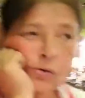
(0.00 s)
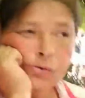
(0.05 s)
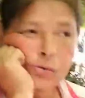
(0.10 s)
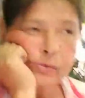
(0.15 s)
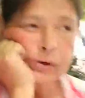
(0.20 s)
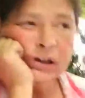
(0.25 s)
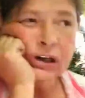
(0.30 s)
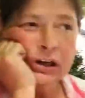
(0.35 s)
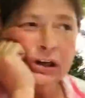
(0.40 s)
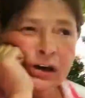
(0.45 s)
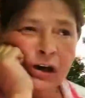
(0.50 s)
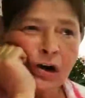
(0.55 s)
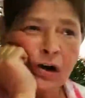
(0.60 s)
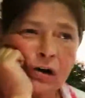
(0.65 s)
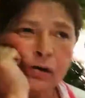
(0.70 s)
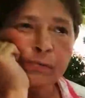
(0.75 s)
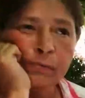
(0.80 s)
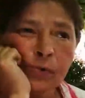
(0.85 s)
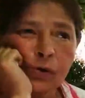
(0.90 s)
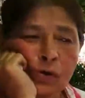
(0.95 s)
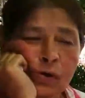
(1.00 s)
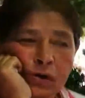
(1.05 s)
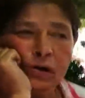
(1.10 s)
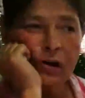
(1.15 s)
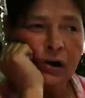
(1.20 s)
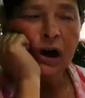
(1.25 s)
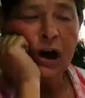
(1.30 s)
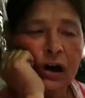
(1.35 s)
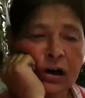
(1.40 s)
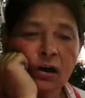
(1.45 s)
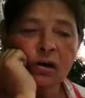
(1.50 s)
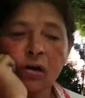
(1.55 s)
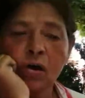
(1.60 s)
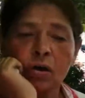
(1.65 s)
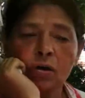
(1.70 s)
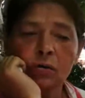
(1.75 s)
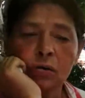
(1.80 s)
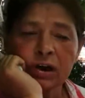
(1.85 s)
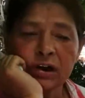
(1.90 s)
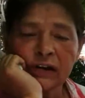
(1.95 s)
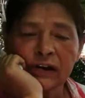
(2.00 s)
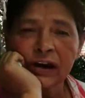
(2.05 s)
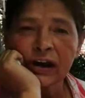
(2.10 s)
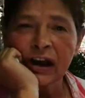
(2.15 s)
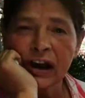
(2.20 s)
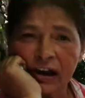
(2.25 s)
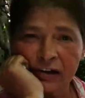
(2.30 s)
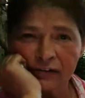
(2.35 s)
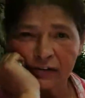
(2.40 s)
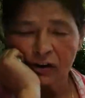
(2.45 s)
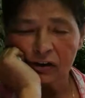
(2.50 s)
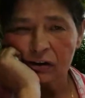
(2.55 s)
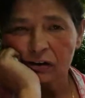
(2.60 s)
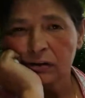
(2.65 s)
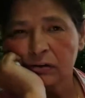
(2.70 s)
we are more unholy than ever.